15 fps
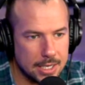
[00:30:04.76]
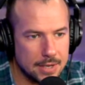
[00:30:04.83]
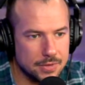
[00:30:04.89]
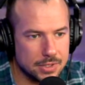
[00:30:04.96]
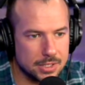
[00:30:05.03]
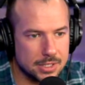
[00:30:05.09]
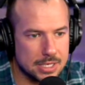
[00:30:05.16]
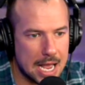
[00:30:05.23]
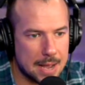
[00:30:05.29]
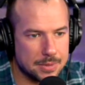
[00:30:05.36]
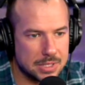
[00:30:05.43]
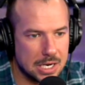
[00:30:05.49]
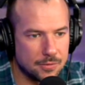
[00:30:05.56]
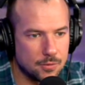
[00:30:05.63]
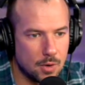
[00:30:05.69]
kind of give us a
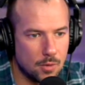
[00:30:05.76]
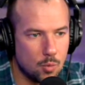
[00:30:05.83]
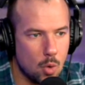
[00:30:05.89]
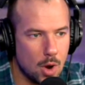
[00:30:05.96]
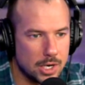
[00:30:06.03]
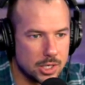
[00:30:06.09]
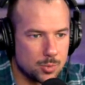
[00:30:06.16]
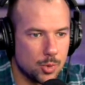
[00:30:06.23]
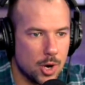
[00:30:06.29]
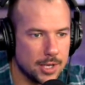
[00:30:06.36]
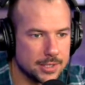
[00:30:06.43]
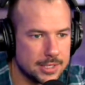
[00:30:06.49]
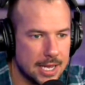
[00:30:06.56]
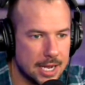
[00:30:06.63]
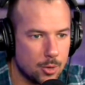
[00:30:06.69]
snapshot of what does
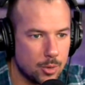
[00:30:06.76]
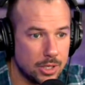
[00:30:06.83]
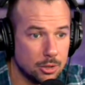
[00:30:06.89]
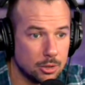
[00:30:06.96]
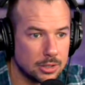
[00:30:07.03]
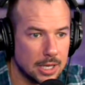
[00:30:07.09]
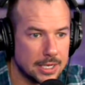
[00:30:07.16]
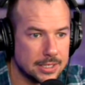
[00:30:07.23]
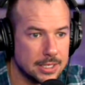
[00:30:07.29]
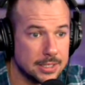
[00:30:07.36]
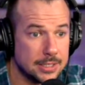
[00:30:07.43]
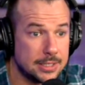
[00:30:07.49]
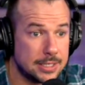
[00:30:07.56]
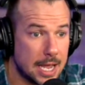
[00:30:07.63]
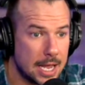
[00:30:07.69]
Bronson Equity look like
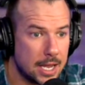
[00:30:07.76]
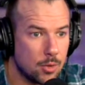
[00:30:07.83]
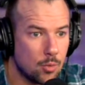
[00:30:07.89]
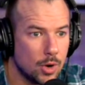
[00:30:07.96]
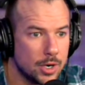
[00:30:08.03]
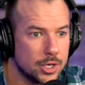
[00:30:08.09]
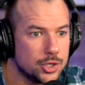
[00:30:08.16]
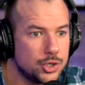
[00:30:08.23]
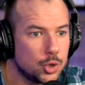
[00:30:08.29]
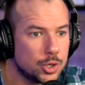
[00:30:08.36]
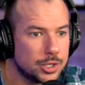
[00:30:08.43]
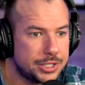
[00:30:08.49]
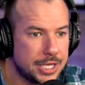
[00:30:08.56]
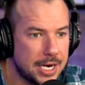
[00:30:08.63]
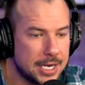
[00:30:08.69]
today? What does
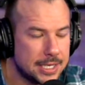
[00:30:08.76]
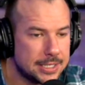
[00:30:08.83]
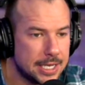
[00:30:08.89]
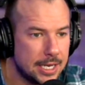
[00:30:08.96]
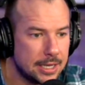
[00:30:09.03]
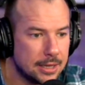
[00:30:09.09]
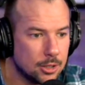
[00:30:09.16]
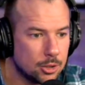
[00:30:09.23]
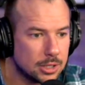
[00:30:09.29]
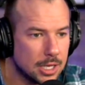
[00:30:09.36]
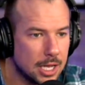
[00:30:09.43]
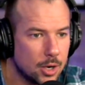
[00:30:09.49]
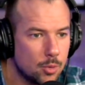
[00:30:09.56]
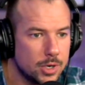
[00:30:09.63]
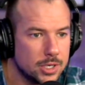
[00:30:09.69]
your day-to-day -day look
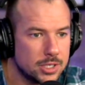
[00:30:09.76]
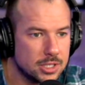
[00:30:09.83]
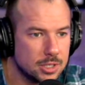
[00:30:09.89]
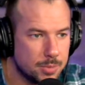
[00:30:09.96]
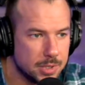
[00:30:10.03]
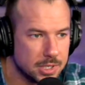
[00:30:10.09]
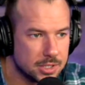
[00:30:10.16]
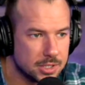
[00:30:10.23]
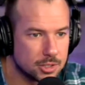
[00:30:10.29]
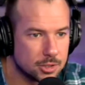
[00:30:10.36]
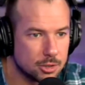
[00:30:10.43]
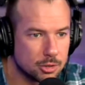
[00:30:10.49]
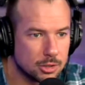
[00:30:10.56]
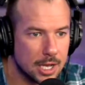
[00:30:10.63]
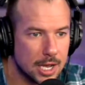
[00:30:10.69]
like? What does the
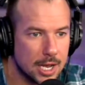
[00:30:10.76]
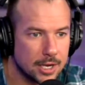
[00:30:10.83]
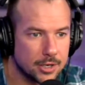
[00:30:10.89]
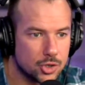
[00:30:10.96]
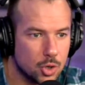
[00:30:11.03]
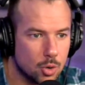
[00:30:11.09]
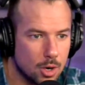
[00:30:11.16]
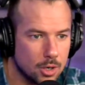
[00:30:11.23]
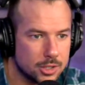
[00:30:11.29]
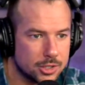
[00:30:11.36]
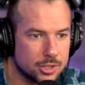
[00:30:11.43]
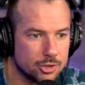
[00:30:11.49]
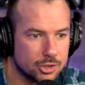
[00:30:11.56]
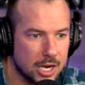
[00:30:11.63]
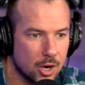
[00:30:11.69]
business look like? Show our
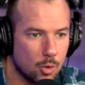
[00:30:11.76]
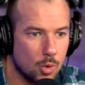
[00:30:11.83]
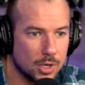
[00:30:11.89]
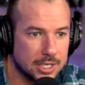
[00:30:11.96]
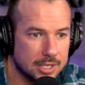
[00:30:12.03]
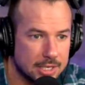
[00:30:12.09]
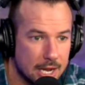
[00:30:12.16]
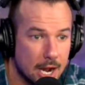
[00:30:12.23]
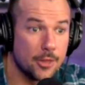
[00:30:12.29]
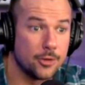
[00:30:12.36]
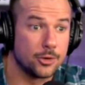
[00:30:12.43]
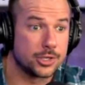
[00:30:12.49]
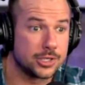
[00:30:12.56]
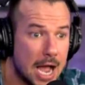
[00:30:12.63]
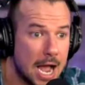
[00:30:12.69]
listeners kind of what's on the
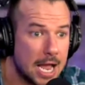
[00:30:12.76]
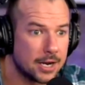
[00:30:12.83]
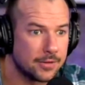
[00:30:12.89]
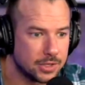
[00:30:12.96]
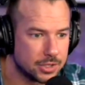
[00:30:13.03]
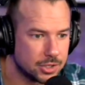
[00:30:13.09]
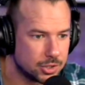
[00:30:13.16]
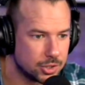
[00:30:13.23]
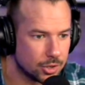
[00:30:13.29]
other side of this